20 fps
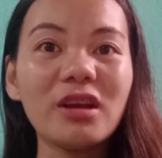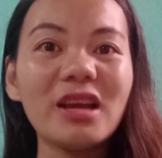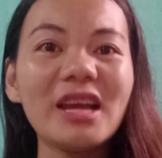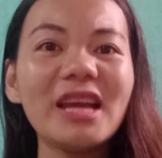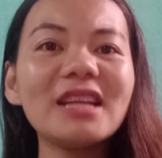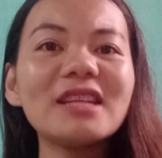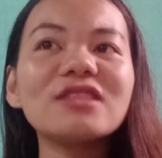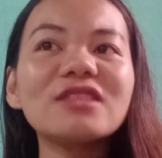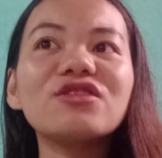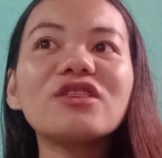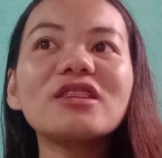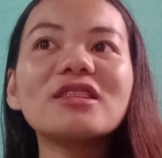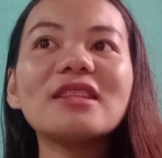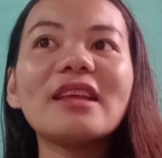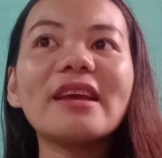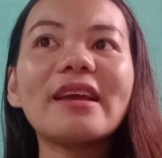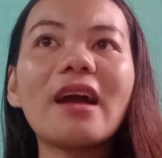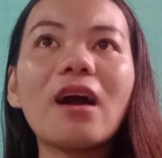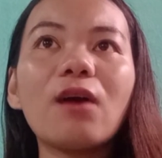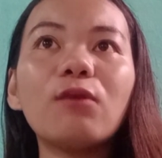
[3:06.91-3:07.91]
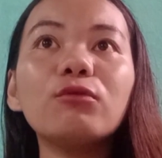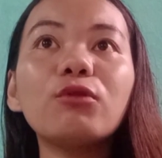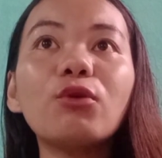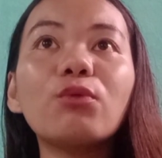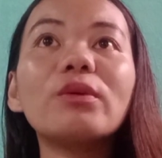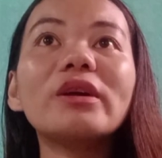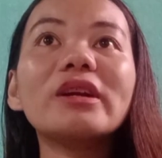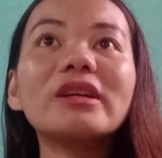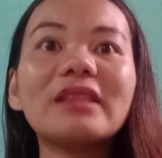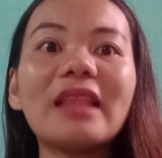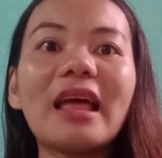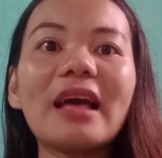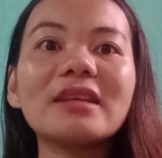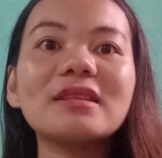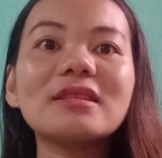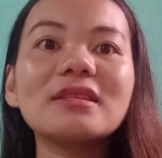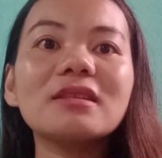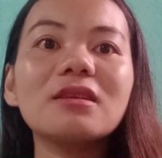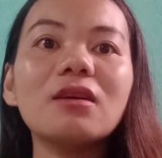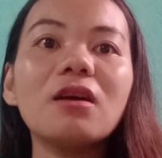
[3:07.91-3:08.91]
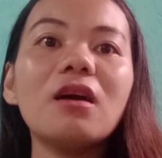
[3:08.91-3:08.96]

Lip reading: It is just like how lower class